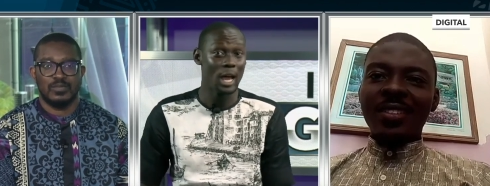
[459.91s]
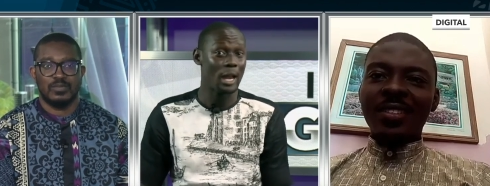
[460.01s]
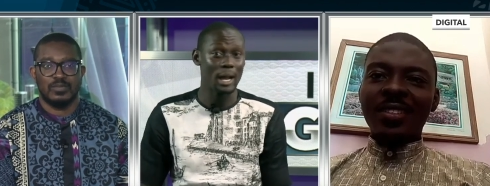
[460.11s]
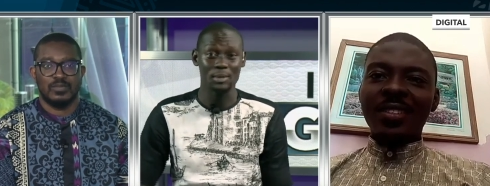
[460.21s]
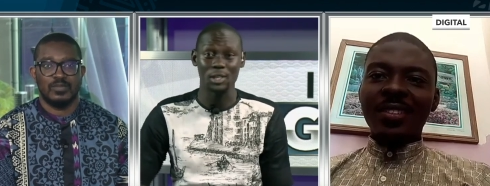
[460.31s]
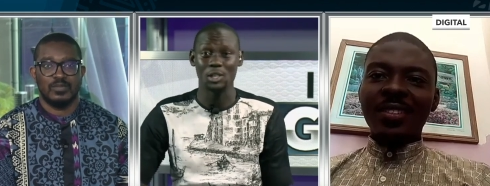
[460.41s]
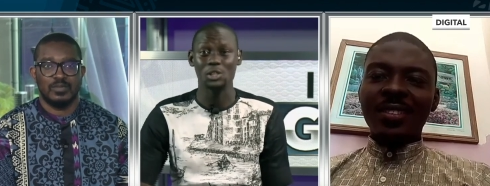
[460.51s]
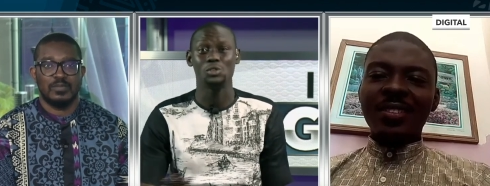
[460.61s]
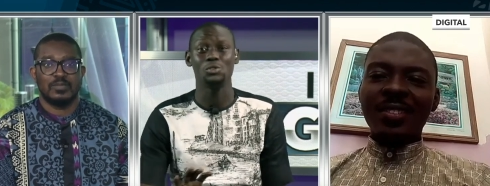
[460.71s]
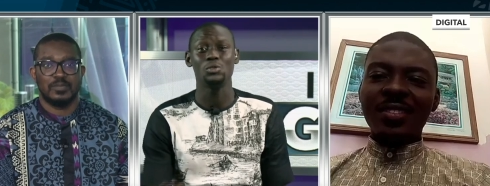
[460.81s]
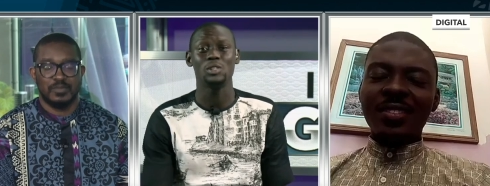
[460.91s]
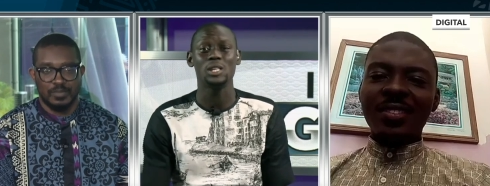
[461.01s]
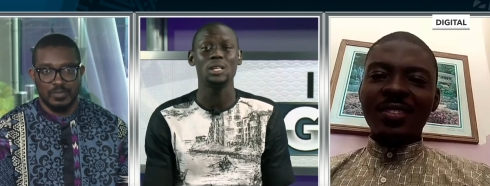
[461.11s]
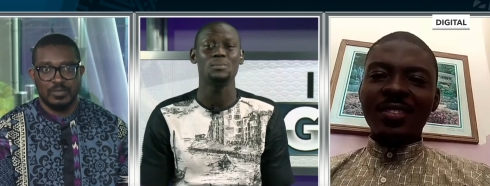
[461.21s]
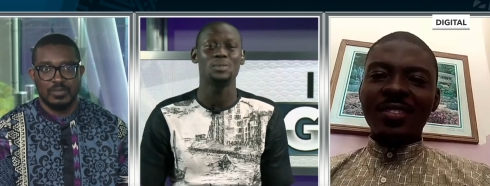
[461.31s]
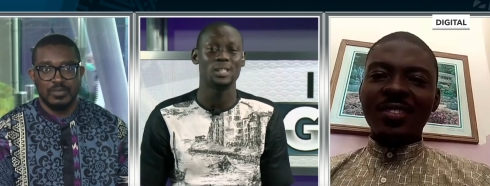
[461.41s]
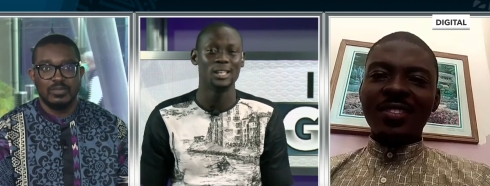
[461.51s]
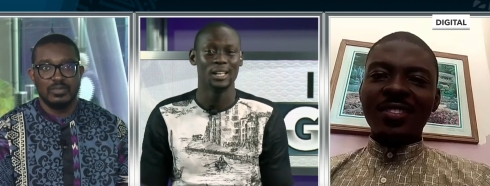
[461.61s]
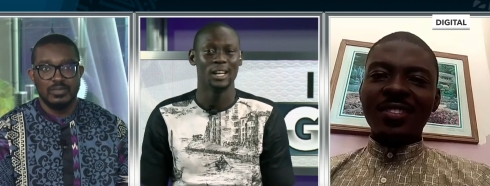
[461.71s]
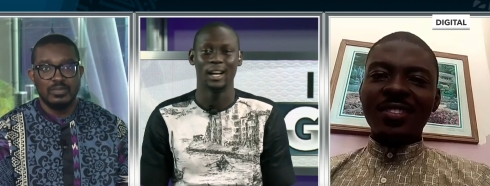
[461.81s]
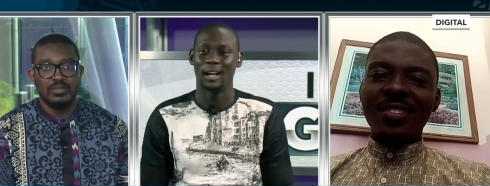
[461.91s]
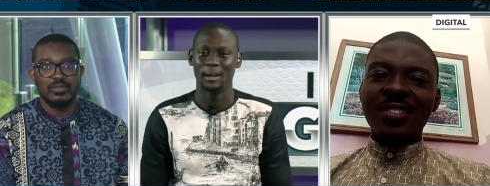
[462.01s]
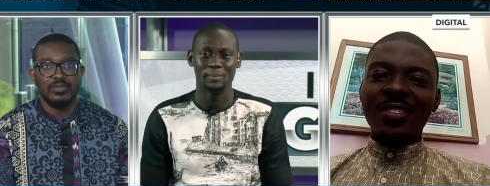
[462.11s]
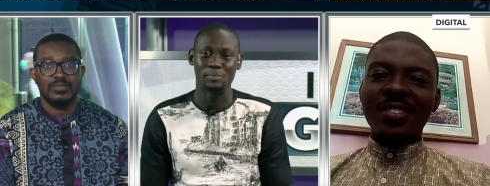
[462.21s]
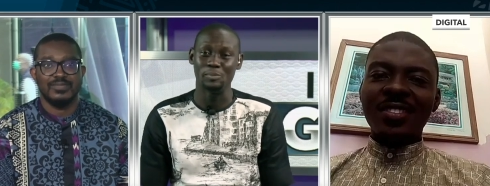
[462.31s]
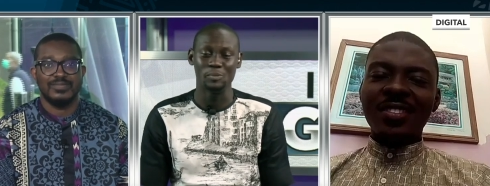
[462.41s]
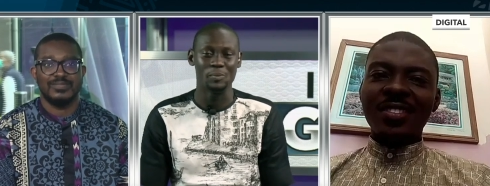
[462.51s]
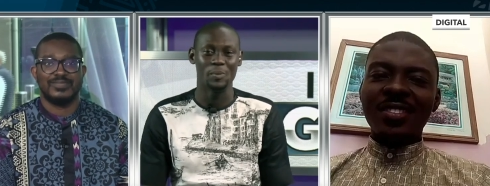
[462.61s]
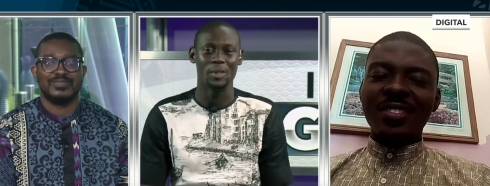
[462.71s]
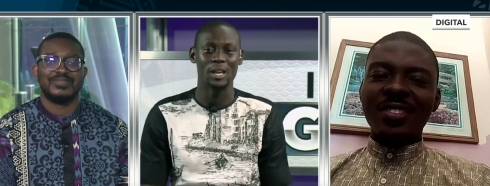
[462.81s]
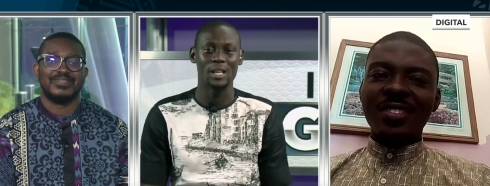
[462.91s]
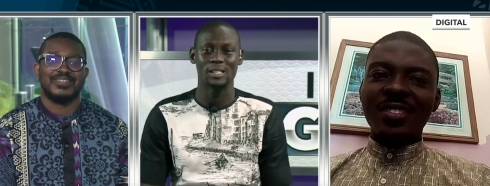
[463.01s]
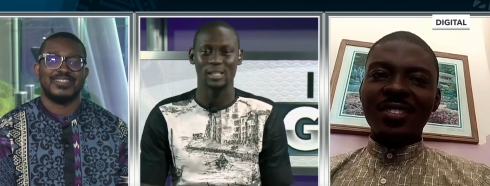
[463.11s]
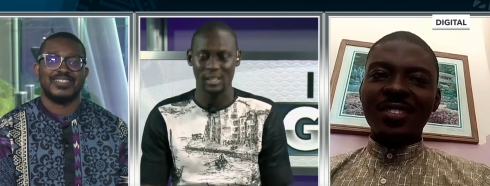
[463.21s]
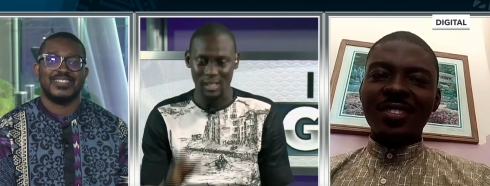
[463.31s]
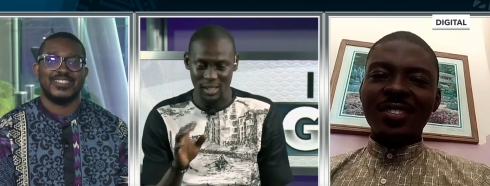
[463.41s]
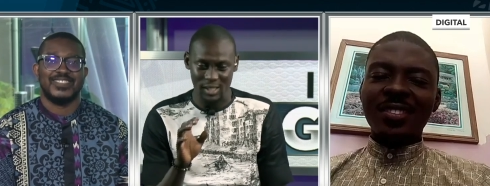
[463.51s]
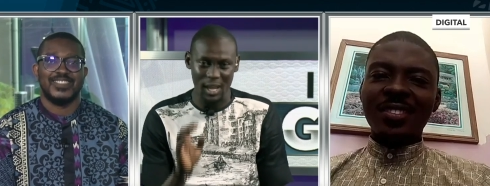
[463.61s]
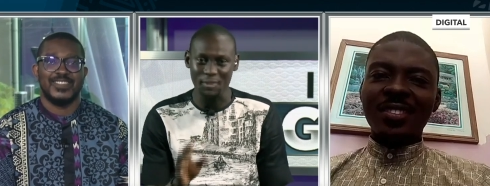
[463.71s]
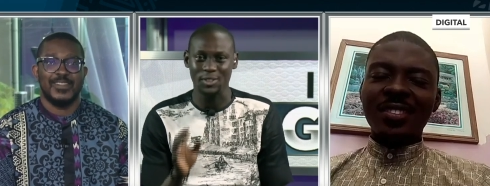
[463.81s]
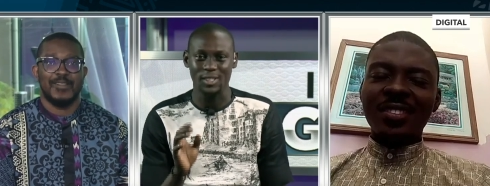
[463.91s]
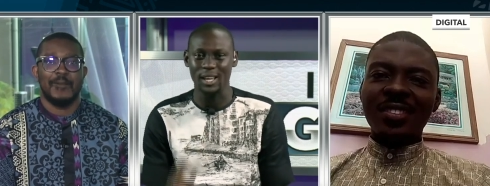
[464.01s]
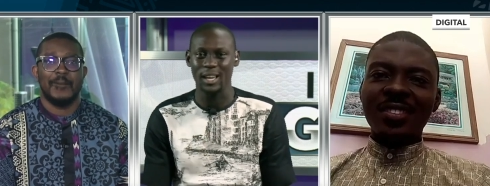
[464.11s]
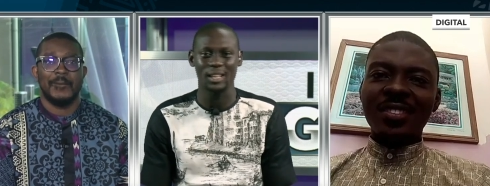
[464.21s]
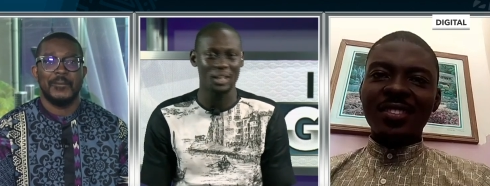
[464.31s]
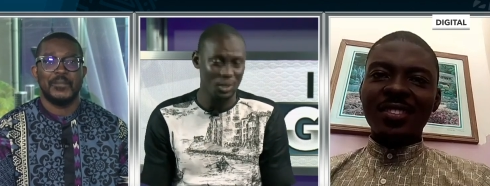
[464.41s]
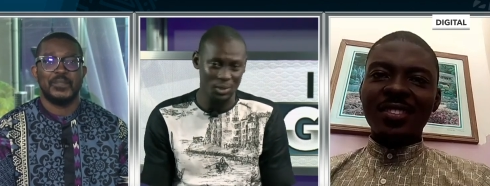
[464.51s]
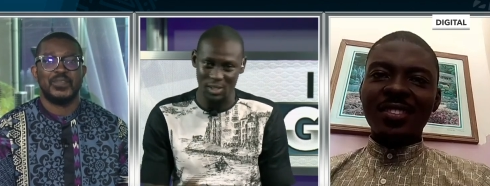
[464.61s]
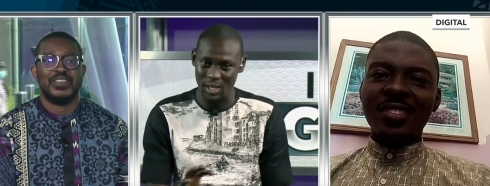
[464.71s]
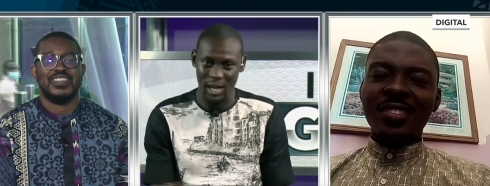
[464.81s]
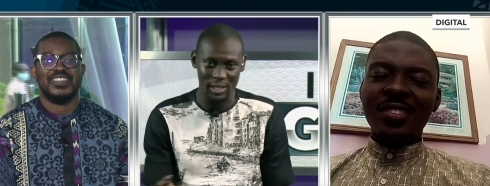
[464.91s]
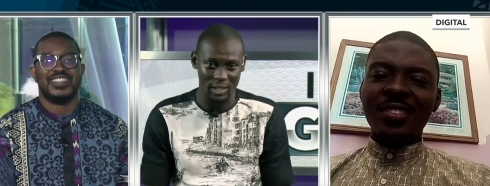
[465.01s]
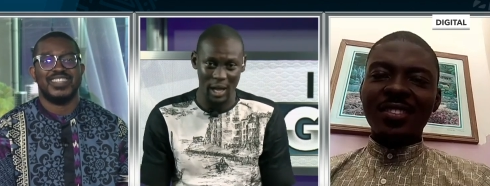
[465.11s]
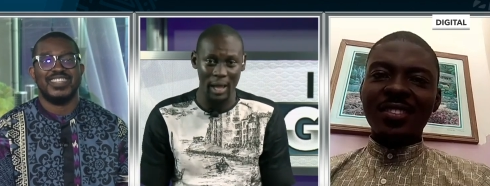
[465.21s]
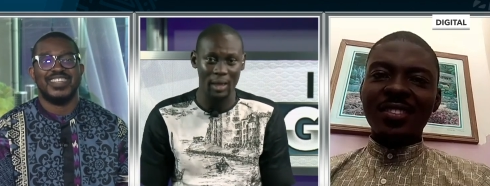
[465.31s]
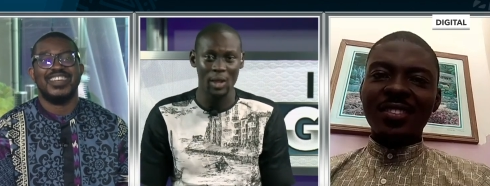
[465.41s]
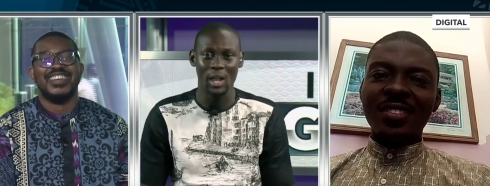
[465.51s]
Speaker 1: And these two teams, um, it's it's safe to say that they don't see eye to eye,